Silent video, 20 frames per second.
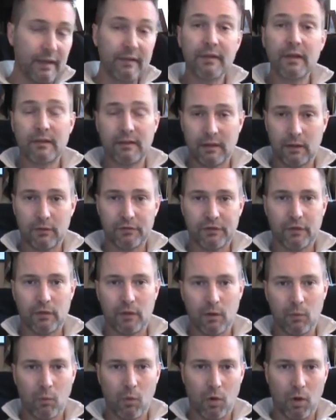in the towns
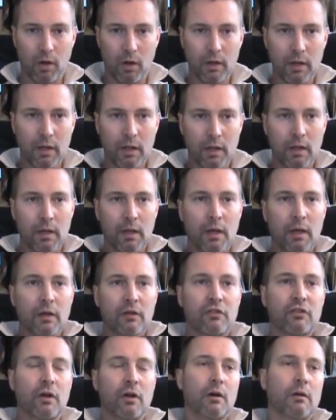that they were.
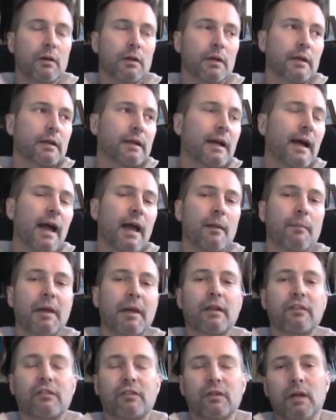So it kind of
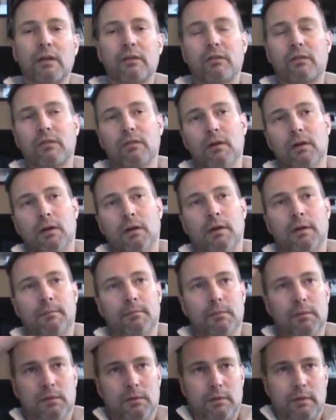makes sense.
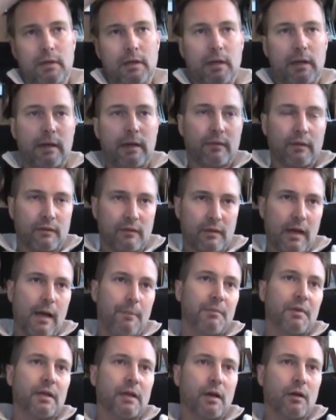At the
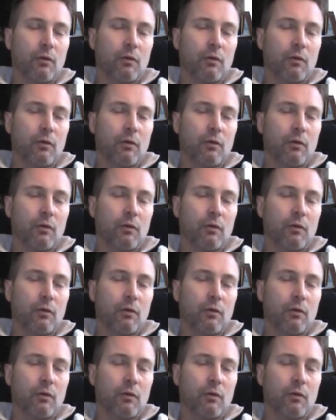top, you